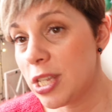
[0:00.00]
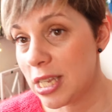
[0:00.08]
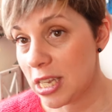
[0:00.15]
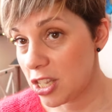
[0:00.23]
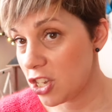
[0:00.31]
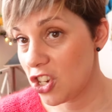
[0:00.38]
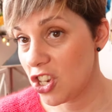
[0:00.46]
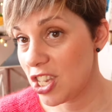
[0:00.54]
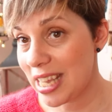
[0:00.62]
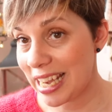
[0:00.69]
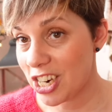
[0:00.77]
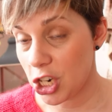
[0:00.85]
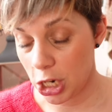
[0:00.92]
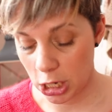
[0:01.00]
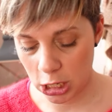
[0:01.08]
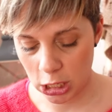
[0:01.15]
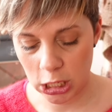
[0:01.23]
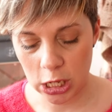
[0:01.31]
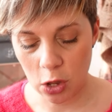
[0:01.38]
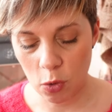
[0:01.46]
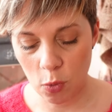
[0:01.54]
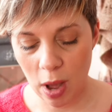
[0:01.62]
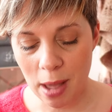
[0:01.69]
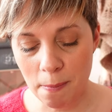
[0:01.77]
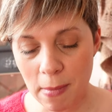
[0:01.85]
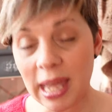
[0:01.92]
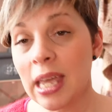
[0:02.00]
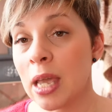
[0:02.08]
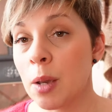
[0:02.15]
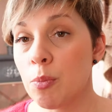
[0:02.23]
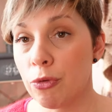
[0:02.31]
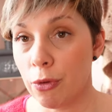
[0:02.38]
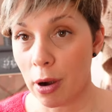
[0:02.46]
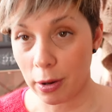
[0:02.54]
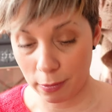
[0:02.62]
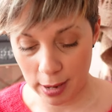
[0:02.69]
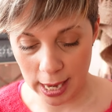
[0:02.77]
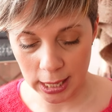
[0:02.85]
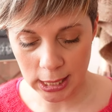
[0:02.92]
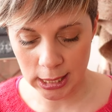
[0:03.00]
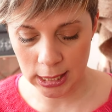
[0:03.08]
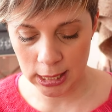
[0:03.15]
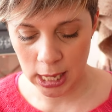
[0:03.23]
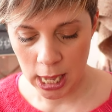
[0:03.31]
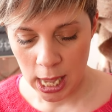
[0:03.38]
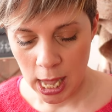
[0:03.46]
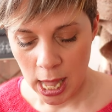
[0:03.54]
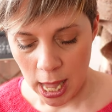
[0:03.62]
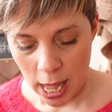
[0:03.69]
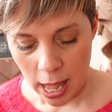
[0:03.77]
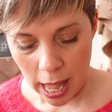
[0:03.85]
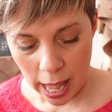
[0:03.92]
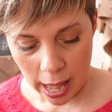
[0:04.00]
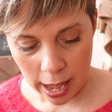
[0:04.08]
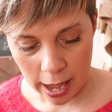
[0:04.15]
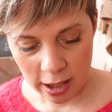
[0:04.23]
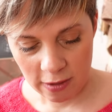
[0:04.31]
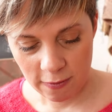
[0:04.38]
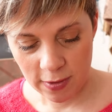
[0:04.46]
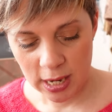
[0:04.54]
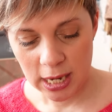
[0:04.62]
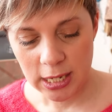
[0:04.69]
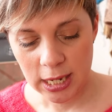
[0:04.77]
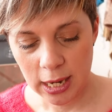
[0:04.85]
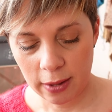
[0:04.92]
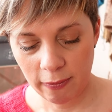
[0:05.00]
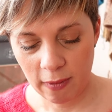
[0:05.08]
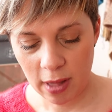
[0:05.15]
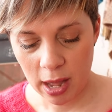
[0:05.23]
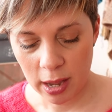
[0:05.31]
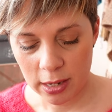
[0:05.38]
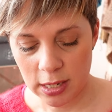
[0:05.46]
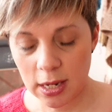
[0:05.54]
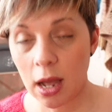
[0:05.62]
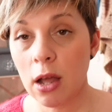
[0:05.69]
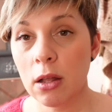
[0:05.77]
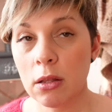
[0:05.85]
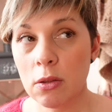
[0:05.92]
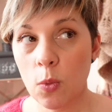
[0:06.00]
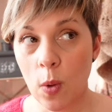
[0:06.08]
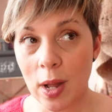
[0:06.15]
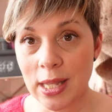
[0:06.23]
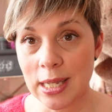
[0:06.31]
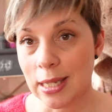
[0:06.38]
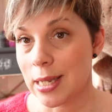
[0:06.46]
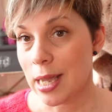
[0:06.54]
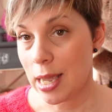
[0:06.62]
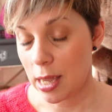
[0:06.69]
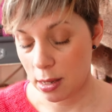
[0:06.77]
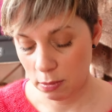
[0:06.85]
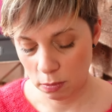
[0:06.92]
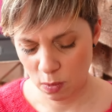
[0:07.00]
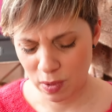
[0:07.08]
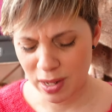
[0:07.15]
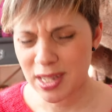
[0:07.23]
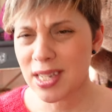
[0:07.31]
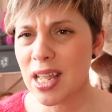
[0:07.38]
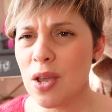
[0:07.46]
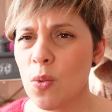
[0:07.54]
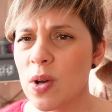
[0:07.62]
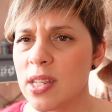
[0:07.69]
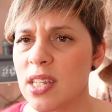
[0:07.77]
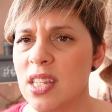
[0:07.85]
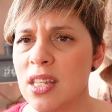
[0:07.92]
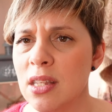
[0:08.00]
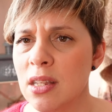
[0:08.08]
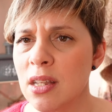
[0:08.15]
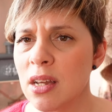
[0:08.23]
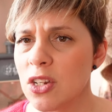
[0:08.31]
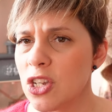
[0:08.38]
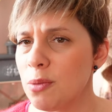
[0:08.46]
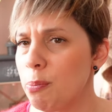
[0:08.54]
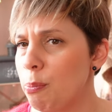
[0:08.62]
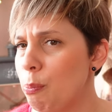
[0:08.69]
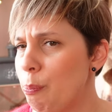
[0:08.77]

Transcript: stitch section, so I'm making progress. I've knitted on that on Wednesday. Wednesday was not a